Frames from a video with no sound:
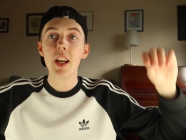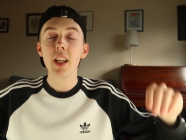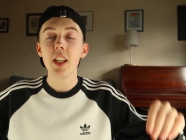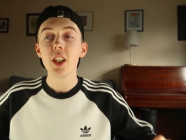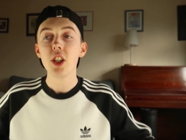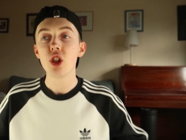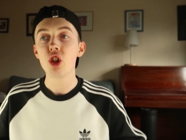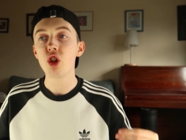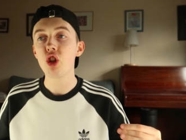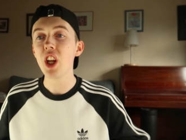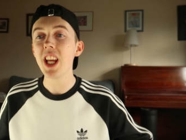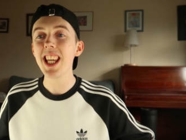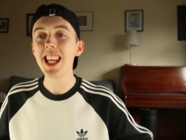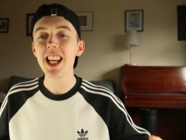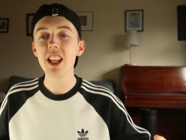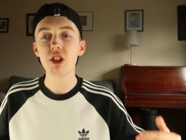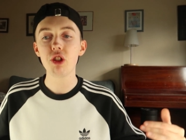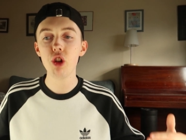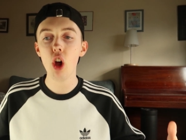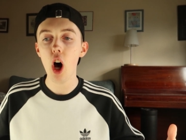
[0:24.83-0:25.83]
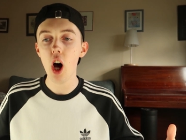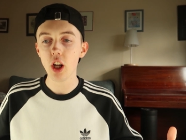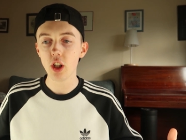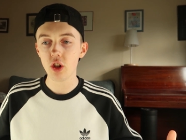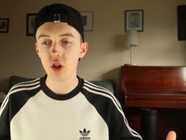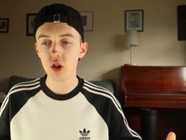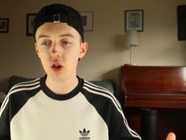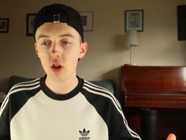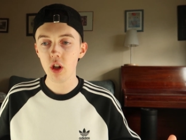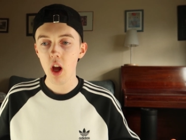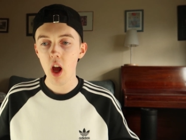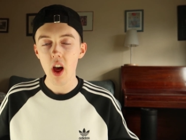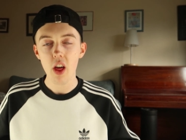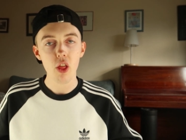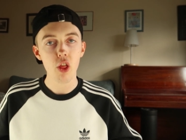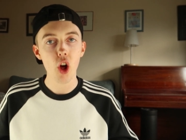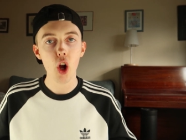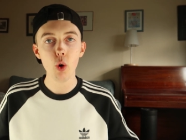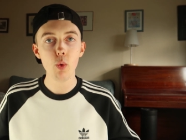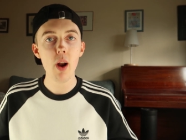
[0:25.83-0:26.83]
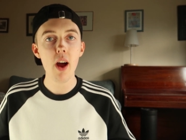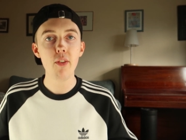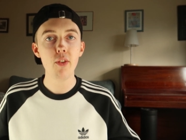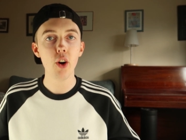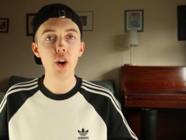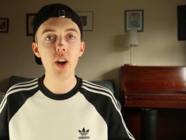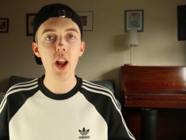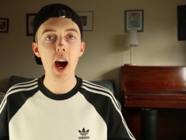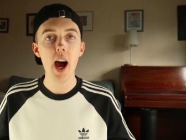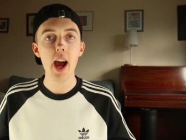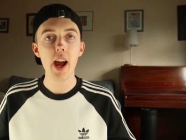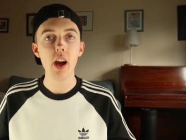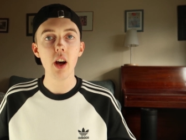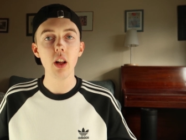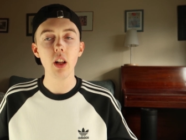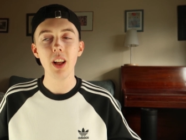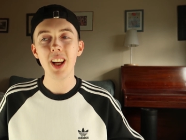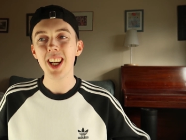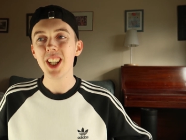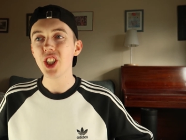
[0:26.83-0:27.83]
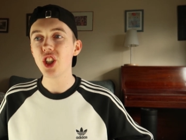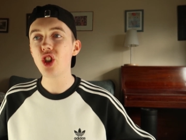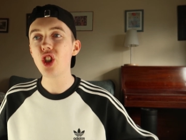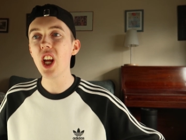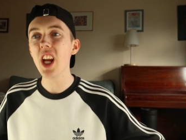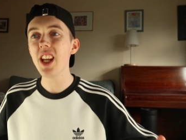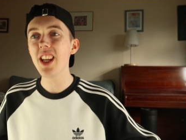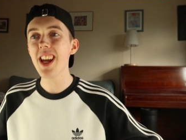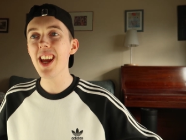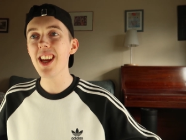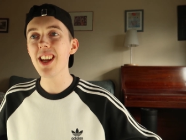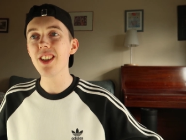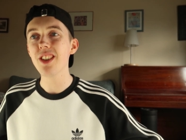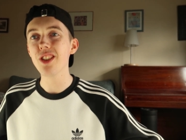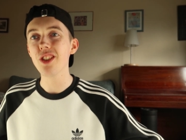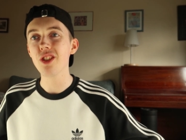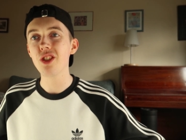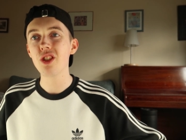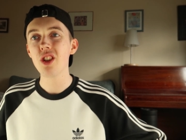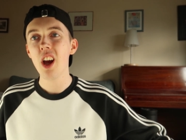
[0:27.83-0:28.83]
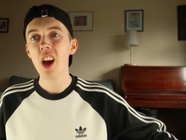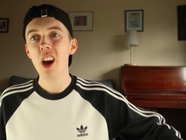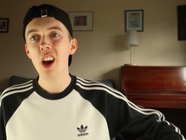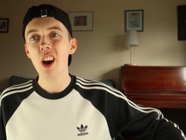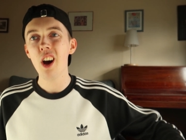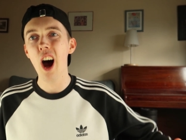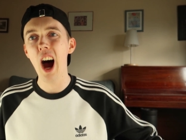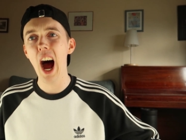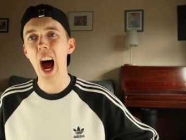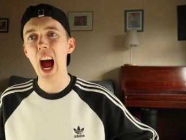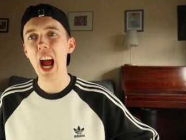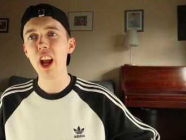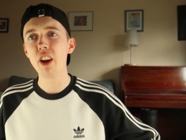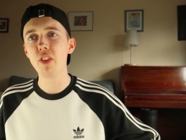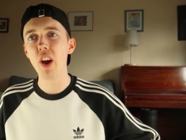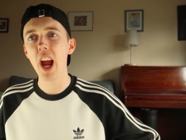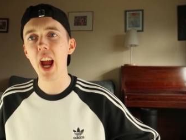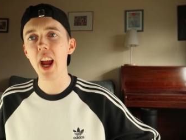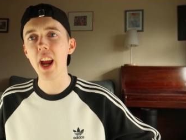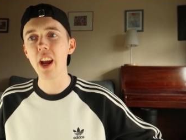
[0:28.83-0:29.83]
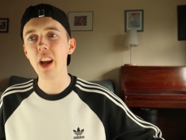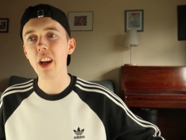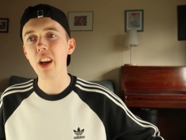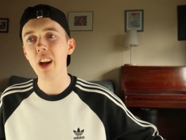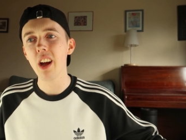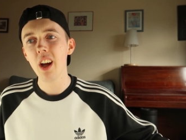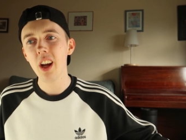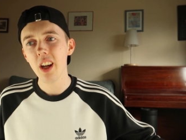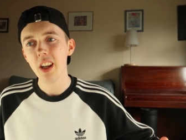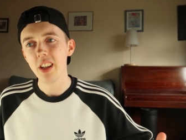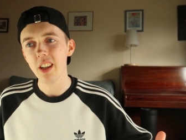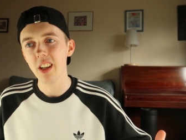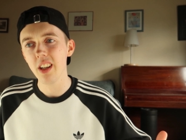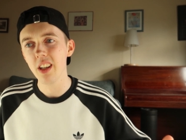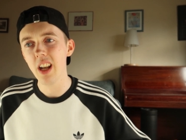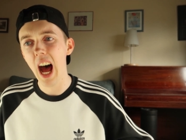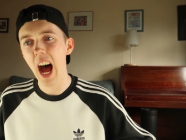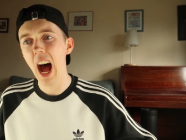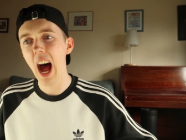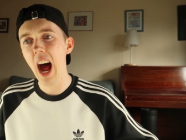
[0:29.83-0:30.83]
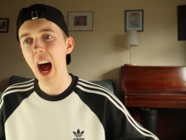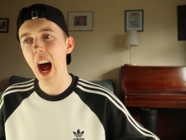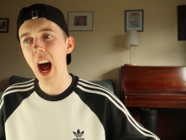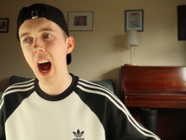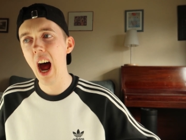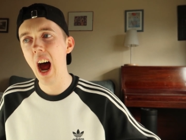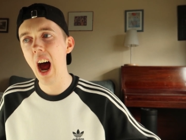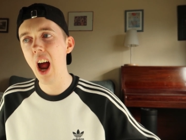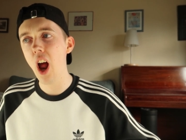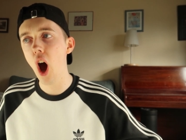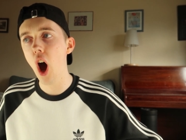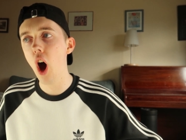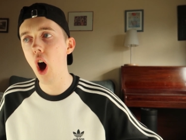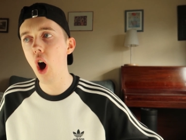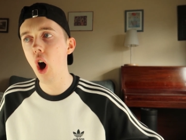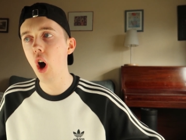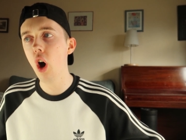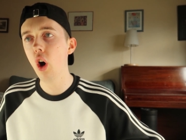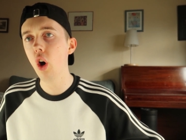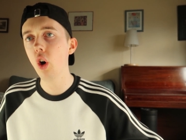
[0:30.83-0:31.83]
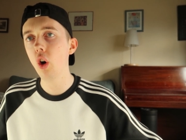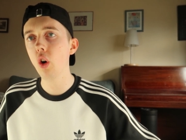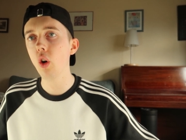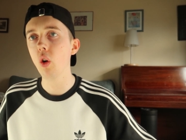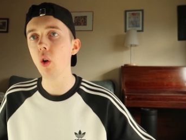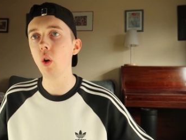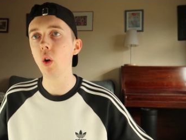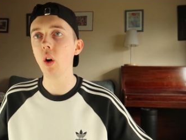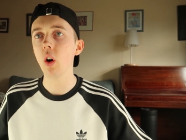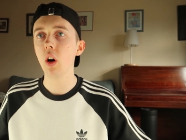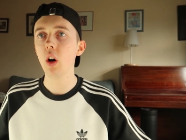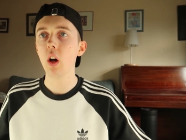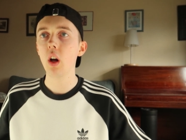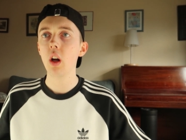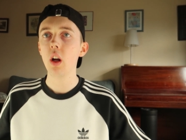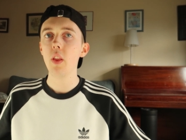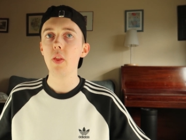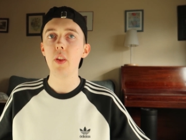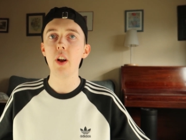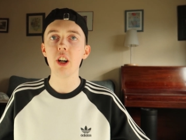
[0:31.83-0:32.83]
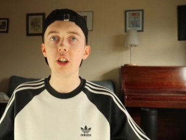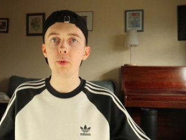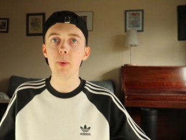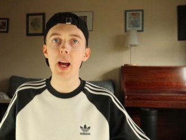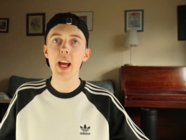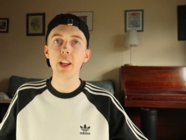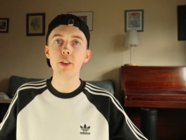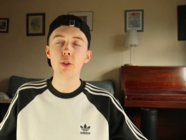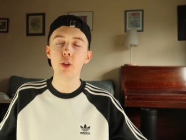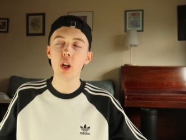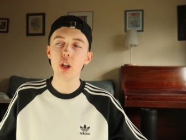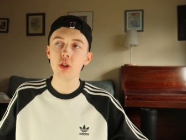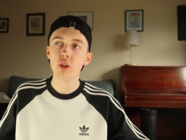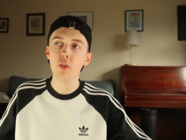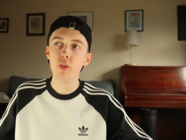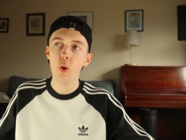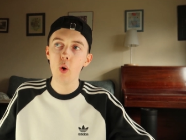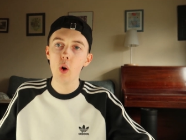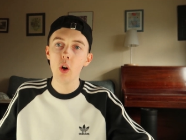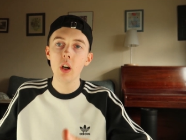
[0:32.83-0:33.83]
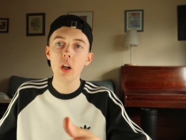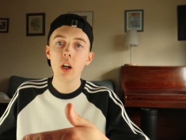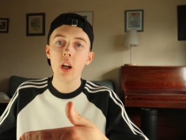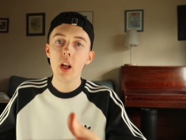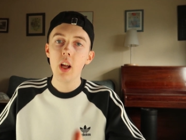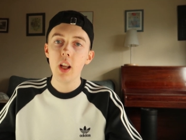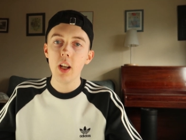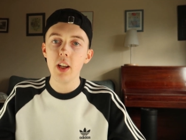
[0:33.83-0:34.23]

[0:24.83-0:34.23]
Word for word: She is not the River Nile. She is Ivy Nile! There's my introduction for her.